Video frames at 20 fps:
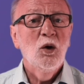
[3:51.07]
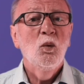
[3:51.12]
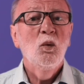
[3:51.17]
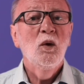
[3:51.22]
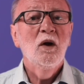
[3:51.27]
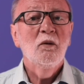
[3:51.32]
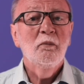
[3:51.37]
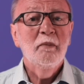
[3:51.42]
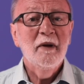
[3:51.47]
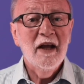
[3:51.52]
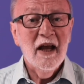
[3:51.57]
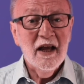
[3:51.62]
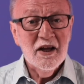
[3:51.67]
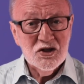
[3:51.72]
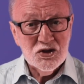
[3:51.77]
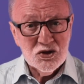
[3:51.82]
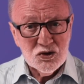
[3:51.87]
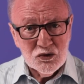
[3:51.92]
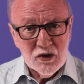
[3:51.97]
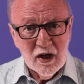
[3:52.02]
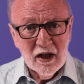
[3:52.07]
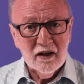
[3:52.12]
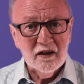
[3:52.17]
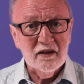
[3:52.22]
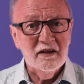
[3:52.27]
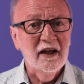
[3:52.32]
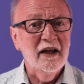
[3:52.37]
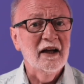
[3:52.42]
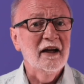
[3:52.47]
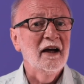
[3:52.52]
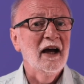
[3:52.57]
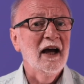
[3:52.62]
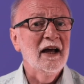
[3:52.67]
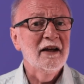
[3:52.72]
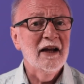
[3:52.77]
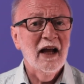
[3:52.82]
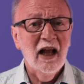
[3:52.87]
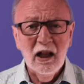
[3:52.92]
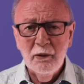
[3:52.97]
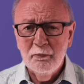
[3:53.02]
will be strengthening
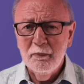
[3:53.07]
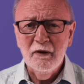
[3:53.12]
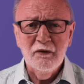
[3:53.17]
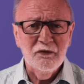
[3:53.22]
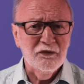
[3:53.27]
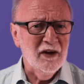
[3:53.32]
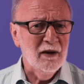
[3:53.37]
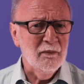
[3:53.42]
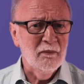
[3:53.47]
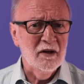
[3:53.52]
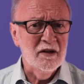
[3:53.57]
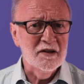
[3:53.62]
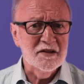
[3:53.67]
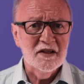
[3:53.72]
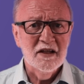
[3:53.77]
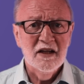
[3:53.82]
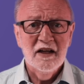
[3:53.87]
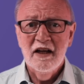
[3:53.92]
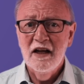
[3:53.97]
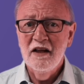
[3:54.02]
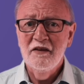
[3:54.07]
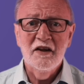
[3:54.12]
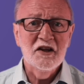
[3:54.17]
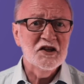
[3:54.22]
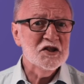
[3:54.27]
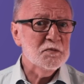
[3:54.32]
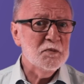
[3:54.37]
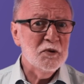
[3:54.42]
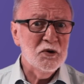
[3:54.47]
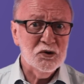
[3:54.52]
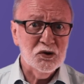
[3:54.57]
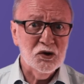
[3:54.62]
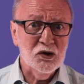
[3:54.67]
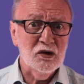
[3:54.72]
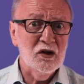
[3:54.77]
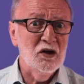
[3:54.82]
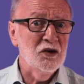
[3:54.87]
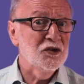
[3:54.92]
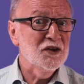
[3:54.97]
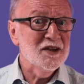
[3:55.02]
and helping families in their spiritual
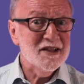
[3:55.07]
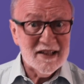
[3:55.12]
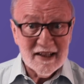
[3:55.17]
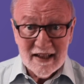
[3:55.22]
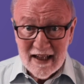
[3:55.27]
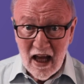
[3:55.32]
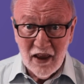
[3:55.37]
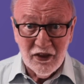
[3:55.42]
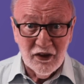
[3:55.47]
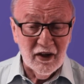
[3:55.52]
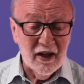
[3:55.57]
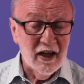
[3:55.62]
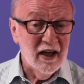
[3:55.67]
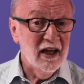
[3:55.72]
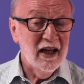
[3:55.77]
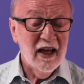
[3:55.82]
growth together